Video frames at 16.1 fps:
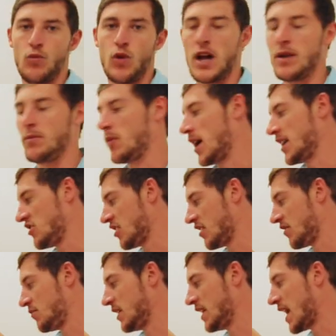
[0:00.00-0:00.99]
One might
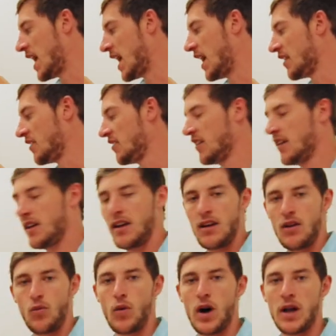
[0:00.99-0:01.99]
just be hearts,
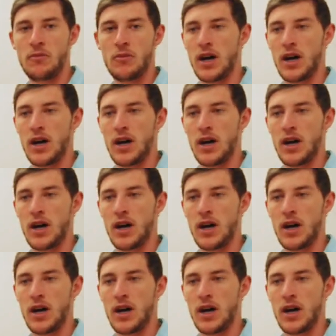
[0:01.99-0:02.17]
one